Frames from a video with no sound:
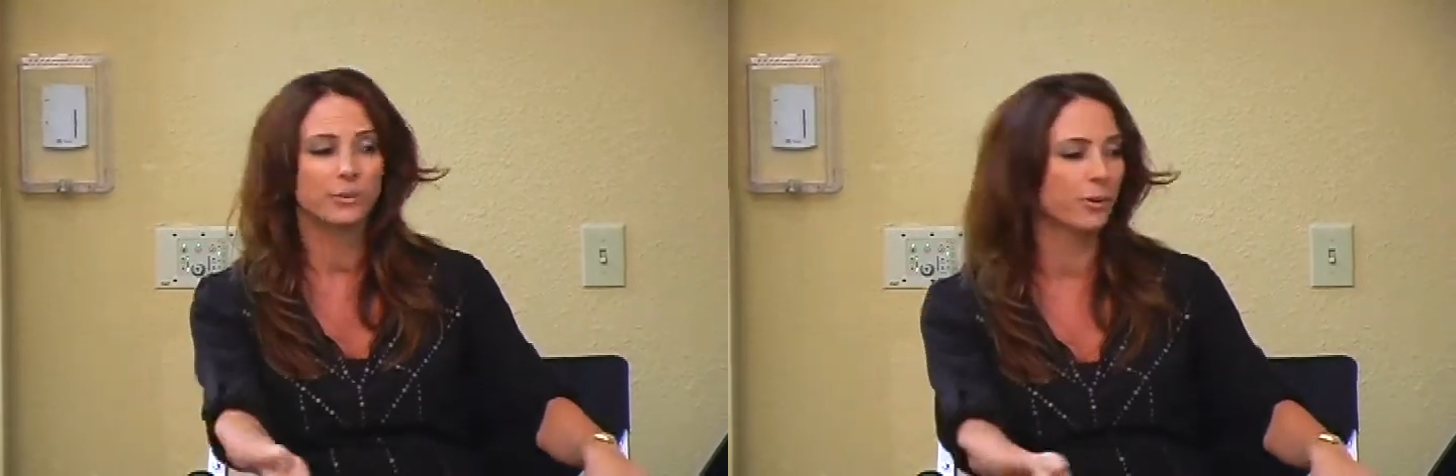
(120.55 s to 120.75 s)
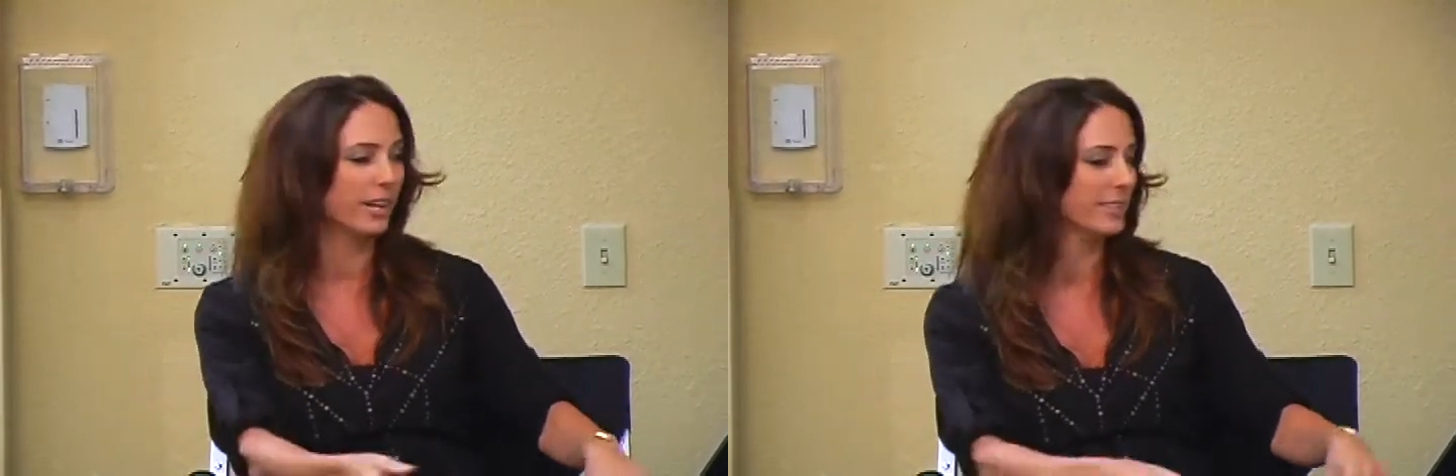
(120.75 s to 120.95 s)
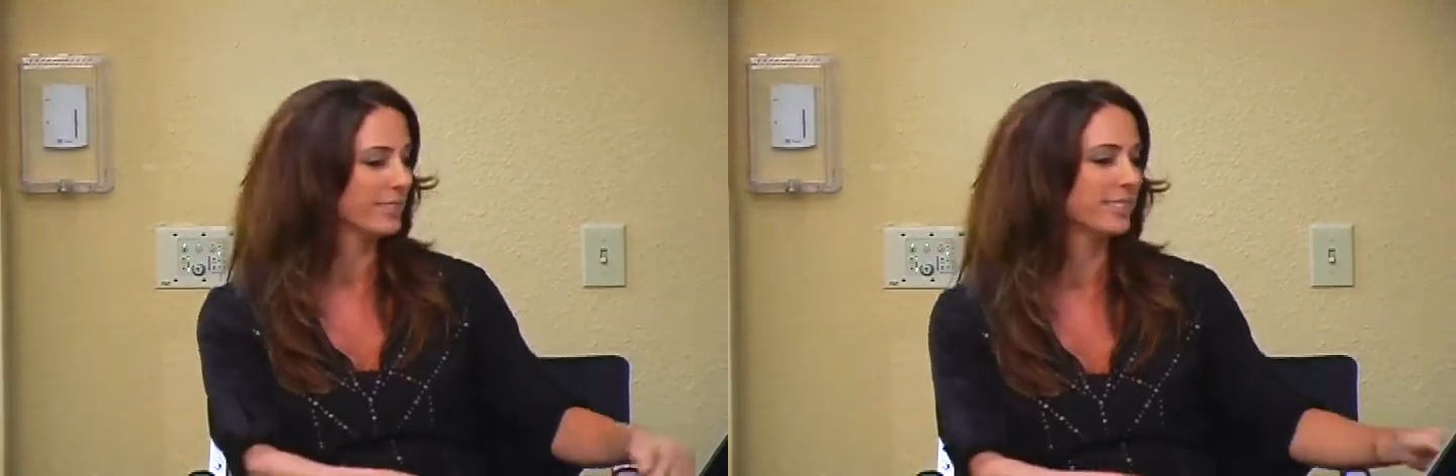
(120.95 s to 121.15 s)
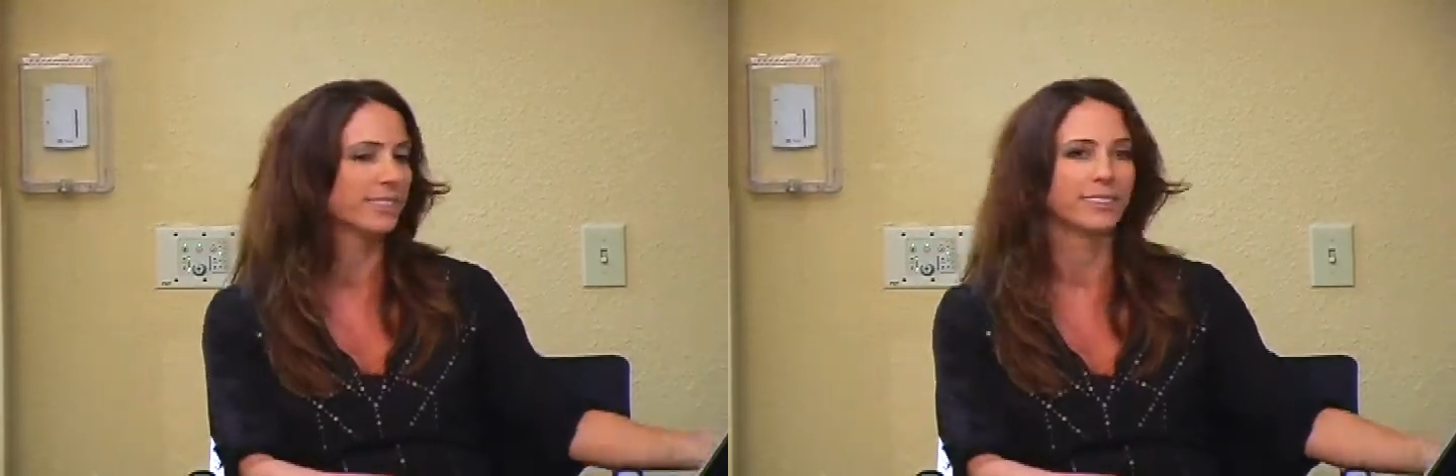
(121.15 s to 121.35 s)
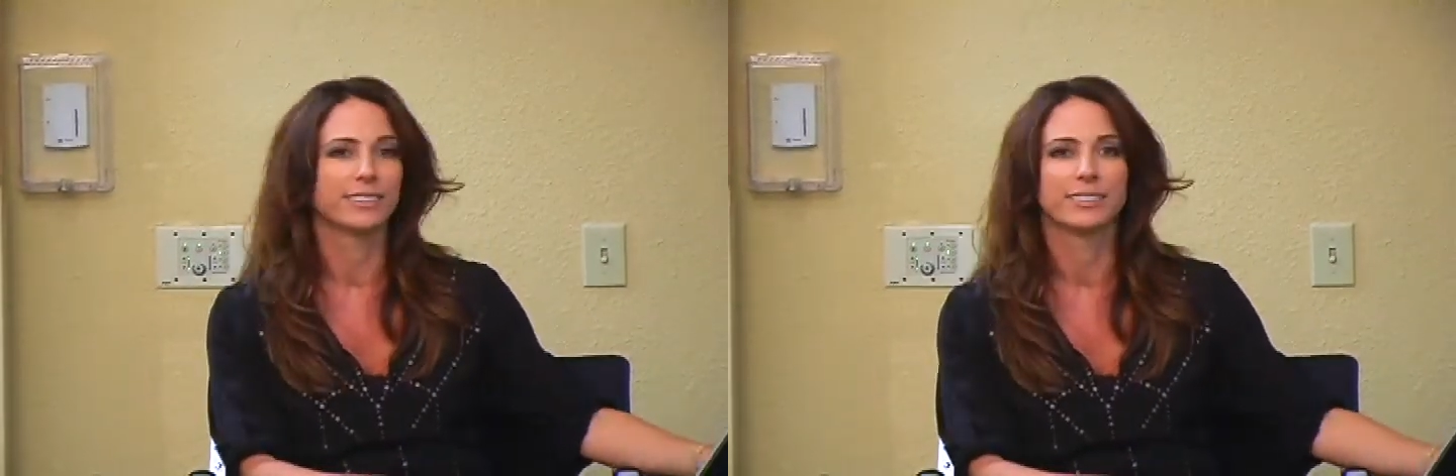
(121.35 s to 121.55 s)
what?
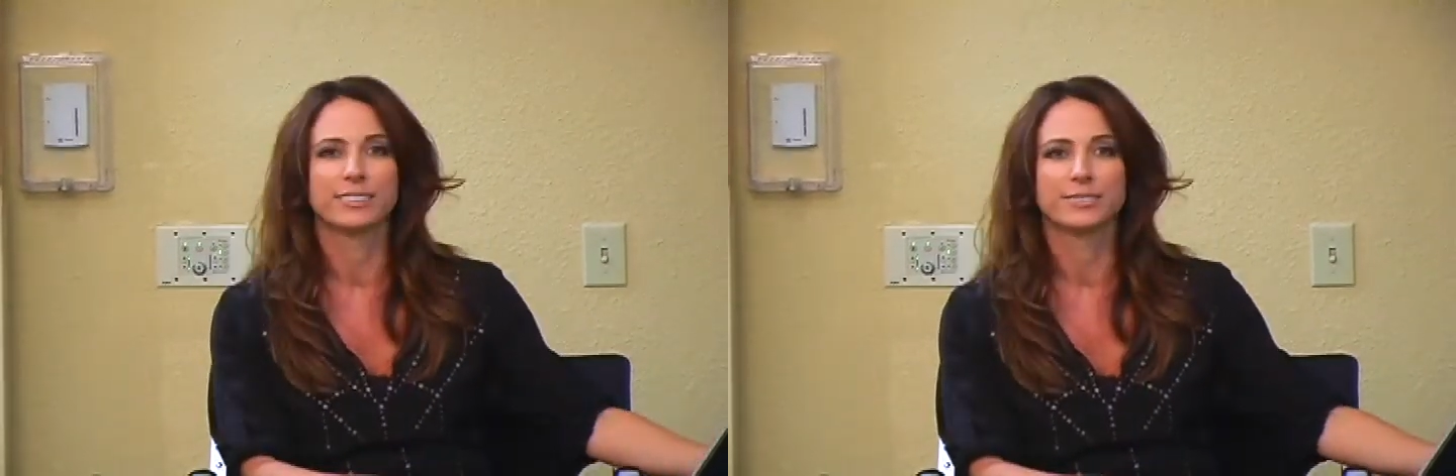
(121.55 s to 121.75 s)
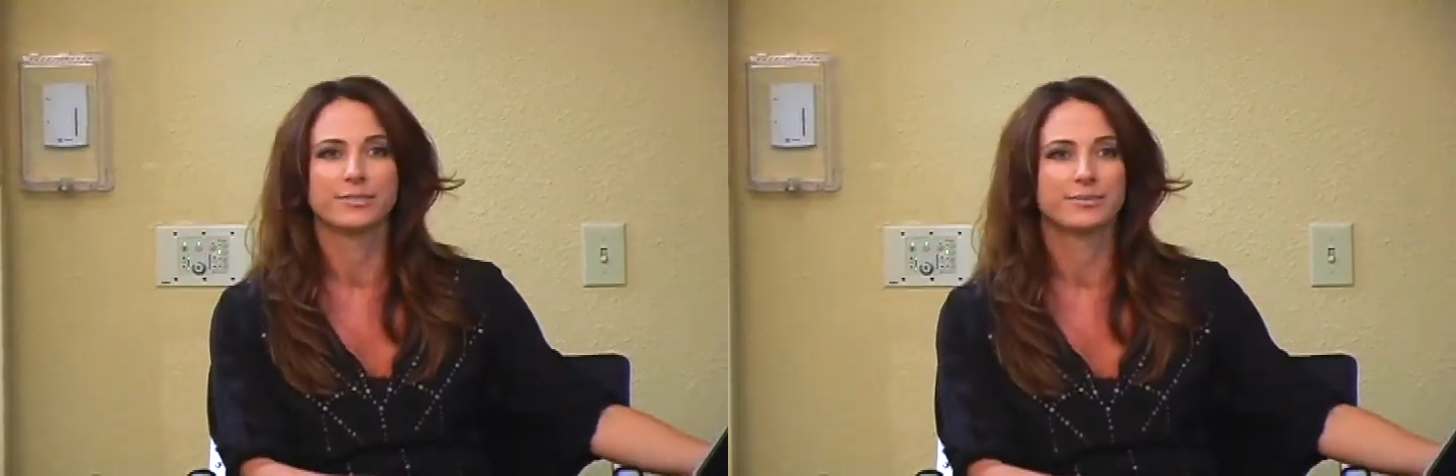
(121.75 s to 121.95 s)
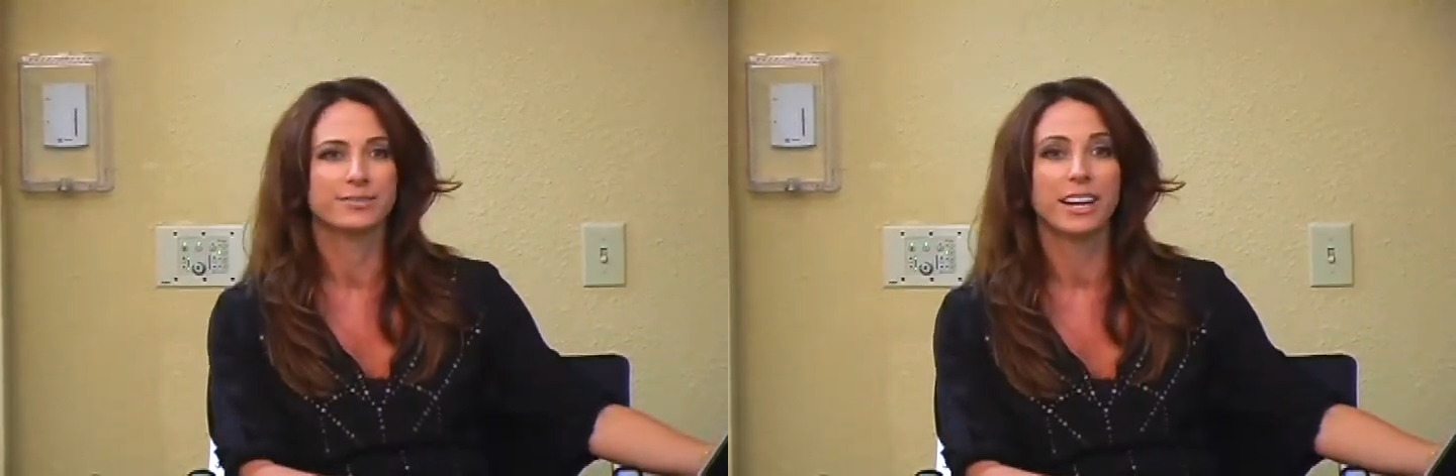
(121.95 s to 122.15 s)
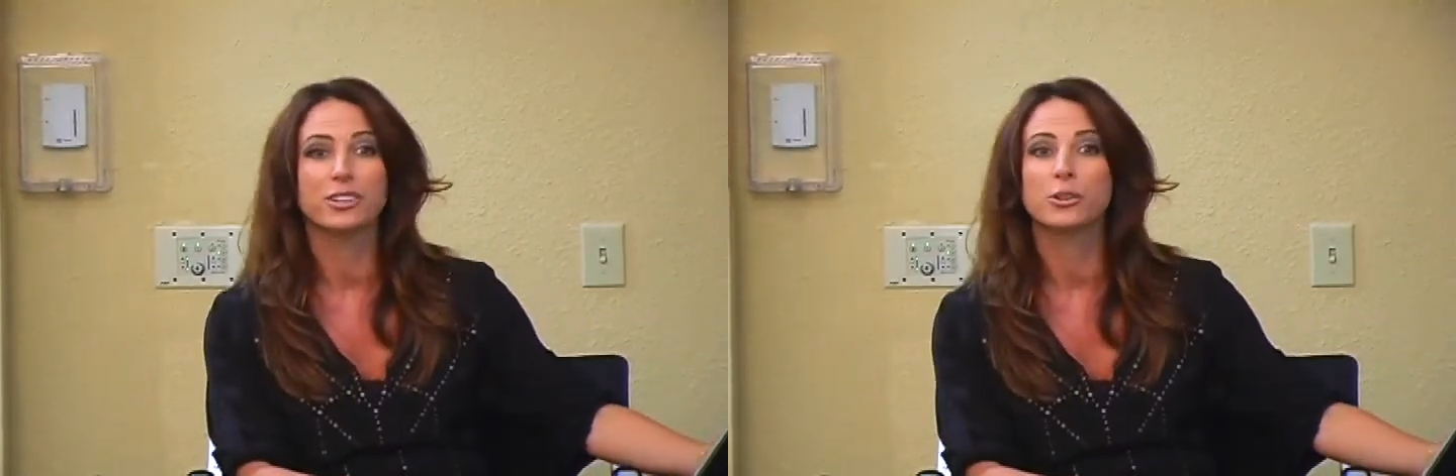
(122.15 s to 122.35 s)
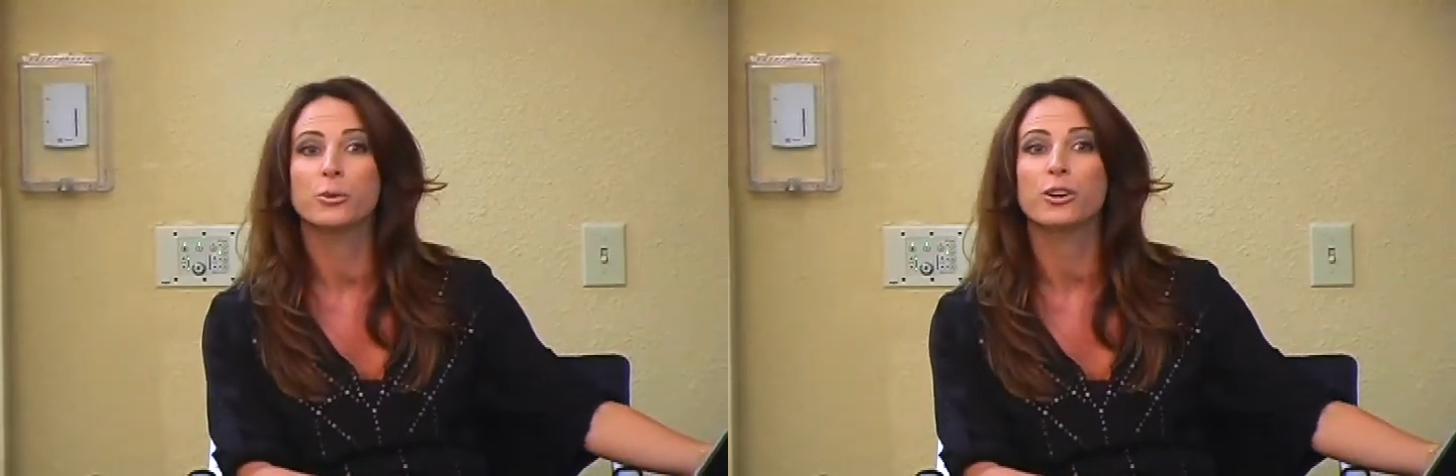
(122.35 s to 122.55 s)
How do you